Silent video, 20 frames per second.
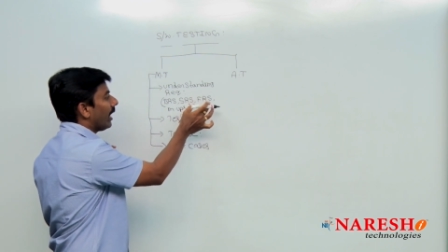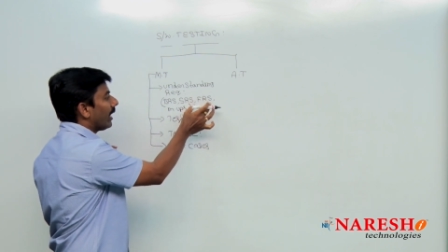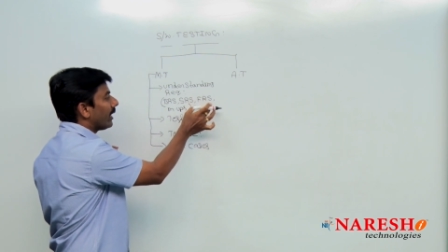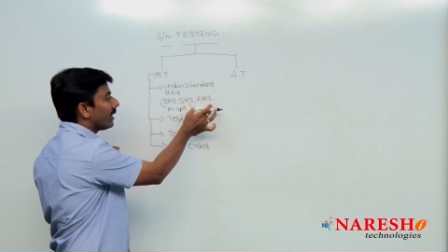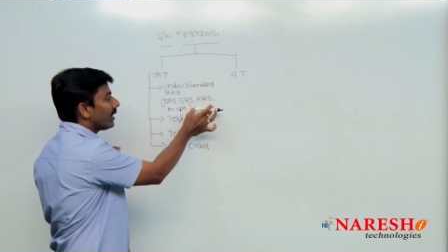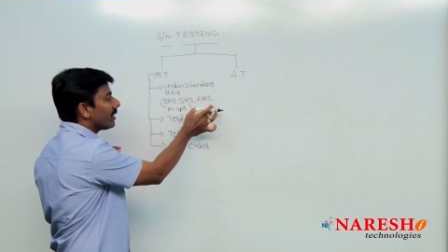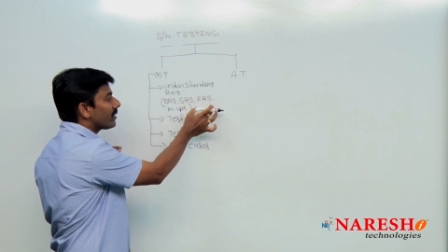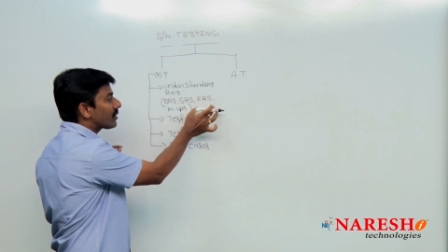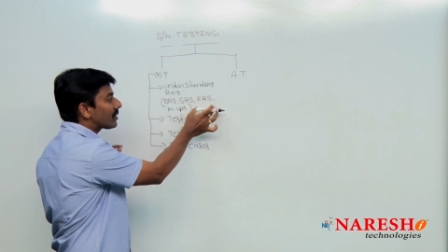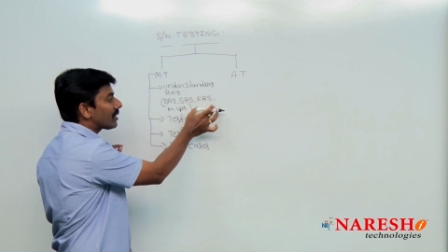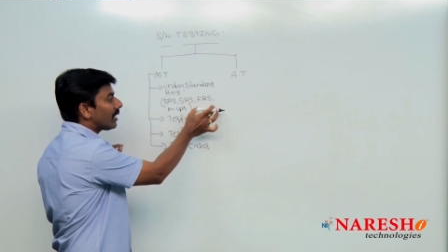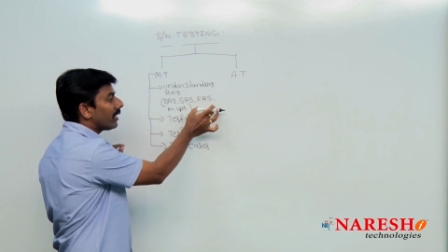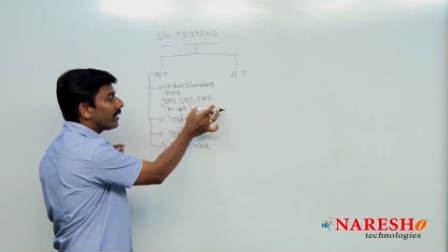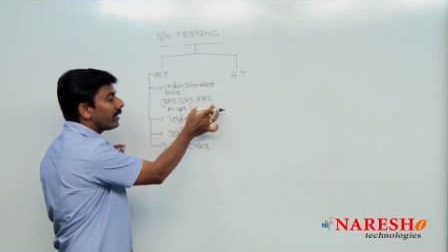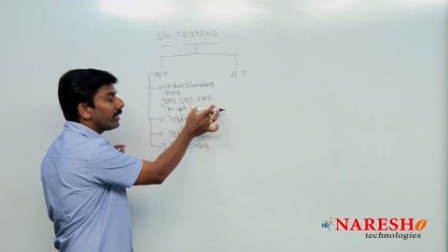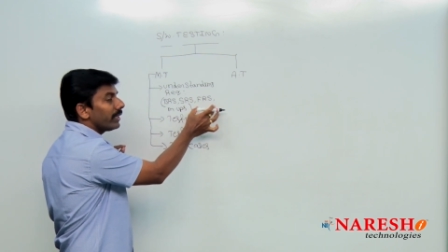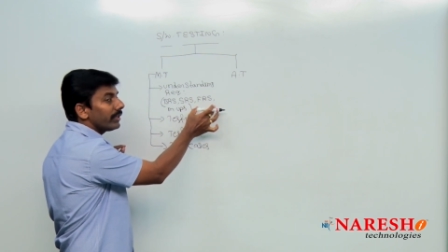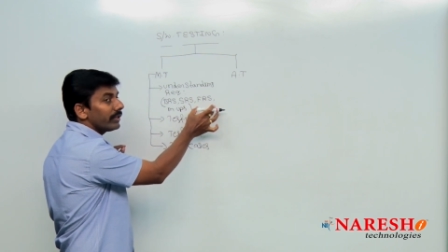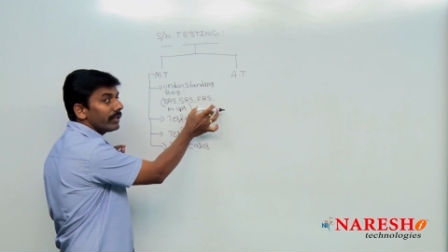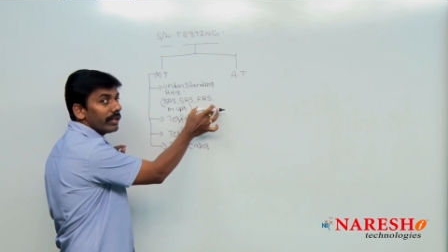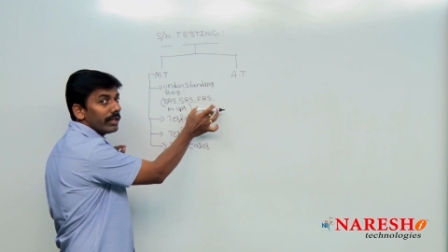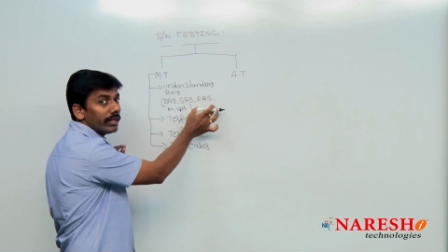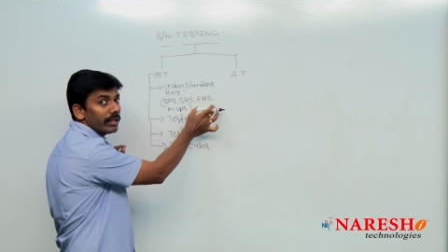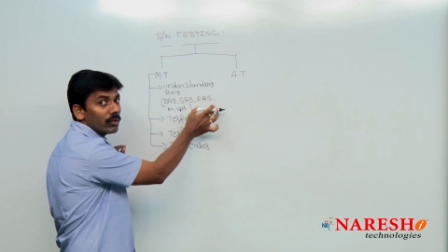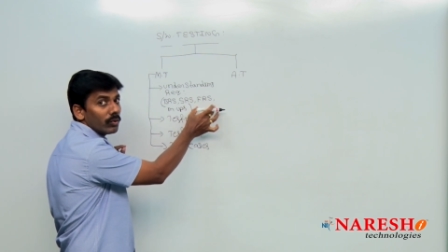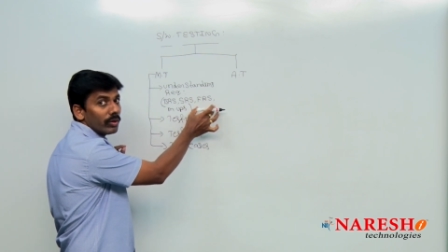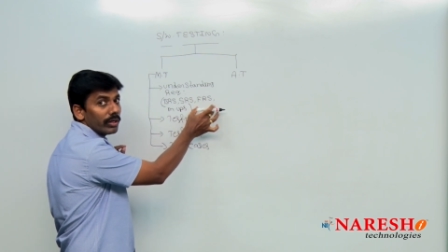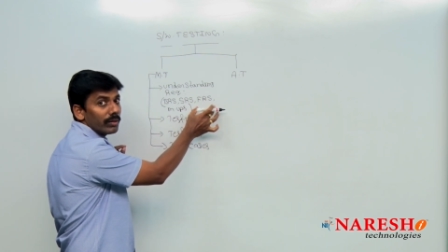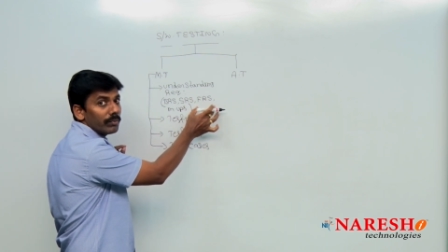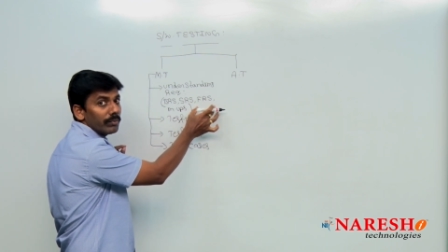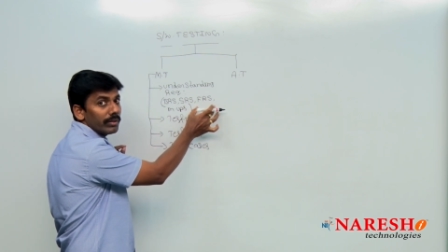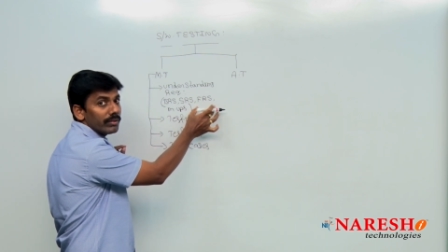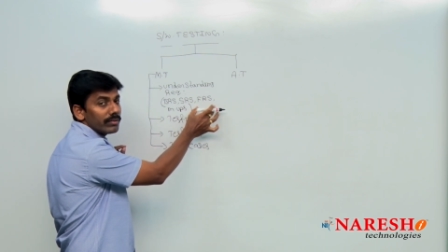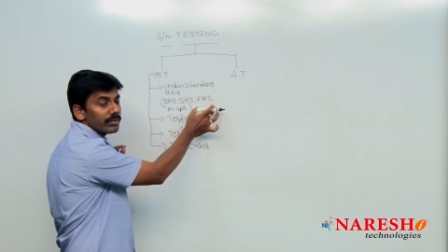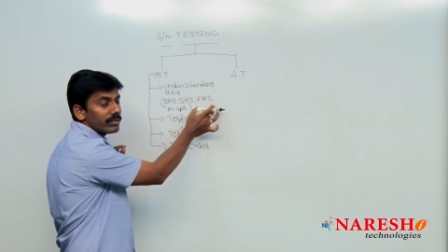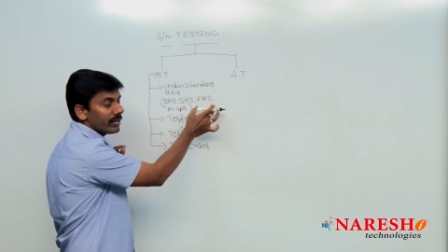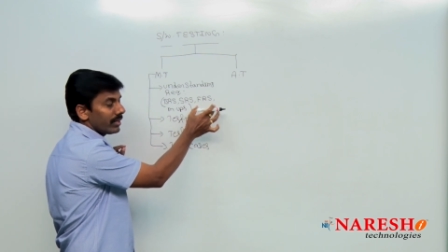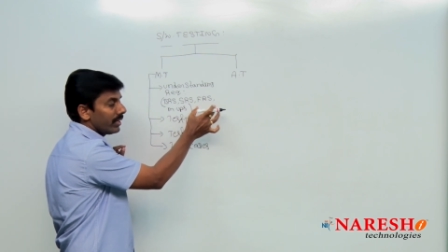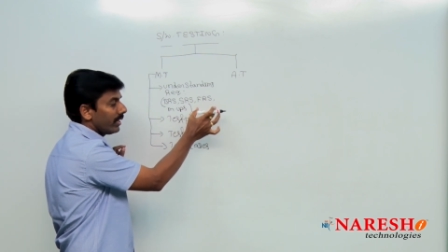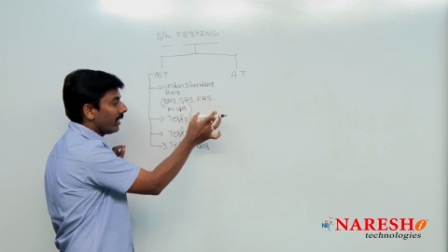understanding the
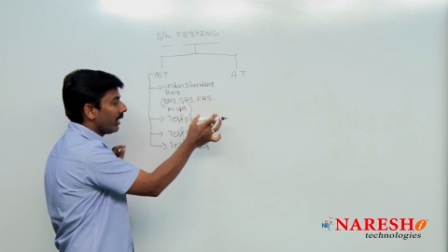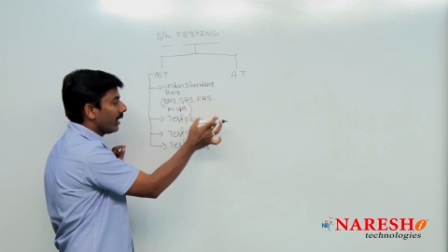requirements,